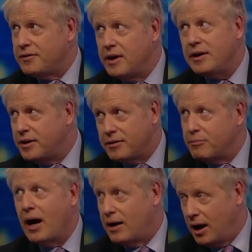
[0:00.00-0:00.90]
it didn't
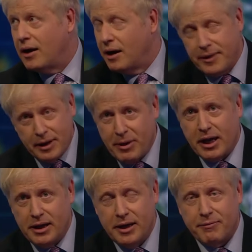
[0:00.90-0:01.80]
I, I think, make
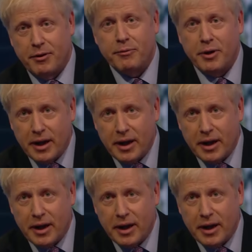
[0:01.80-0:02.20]
any difference. But